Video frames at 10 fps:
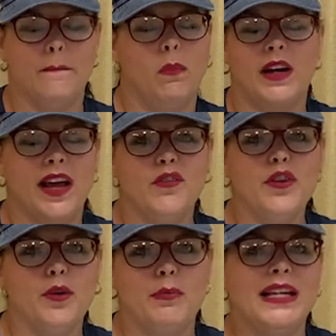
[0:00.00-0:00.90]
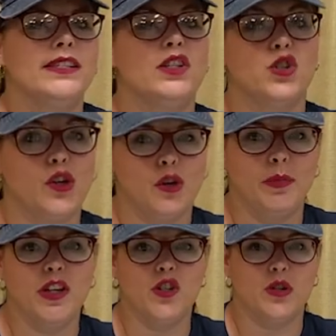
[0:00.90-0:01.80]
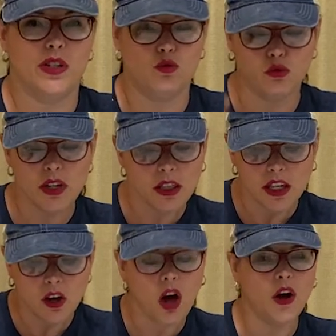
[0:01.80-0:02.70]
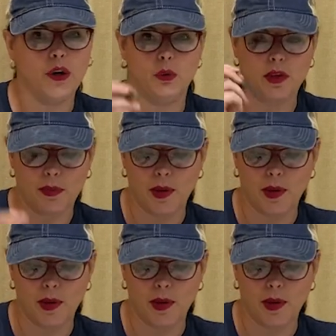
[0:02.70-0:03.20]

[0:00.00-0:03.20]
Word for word: whatever your message or your picture is really hard with